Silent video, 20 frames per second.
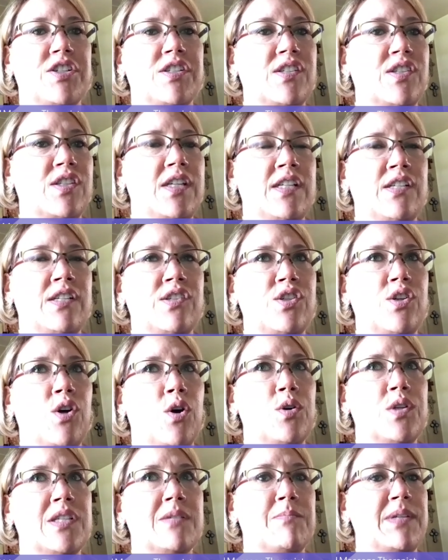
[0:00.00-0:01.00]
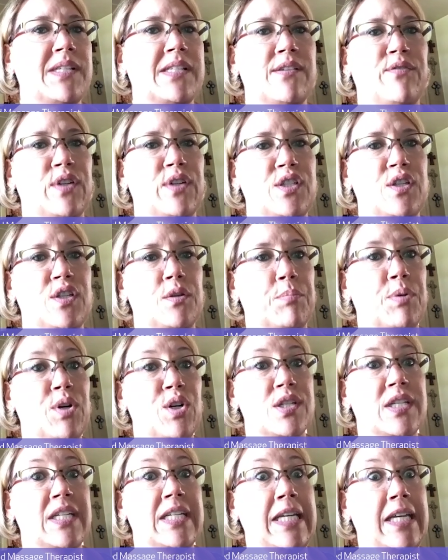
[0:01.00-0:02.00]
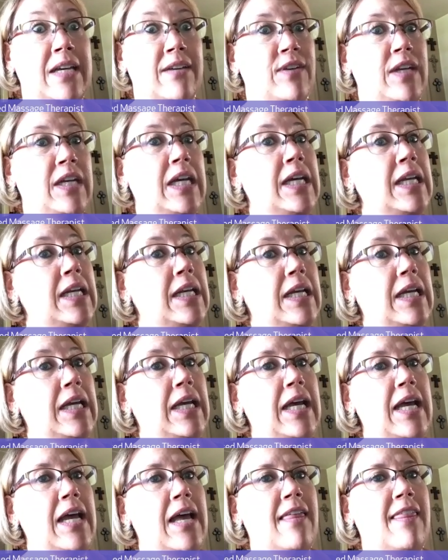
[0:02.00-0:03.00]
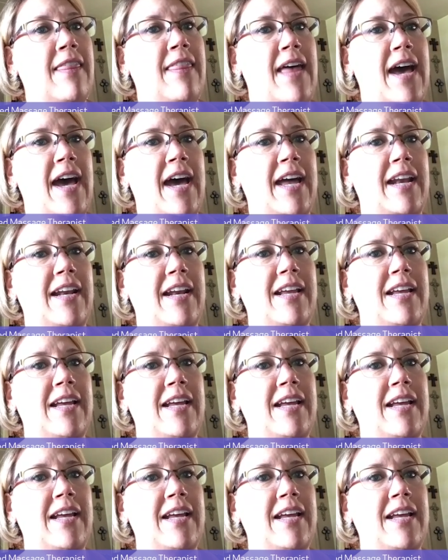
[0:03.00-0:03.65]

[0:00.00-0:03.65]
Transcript: is so specific to the person giving it that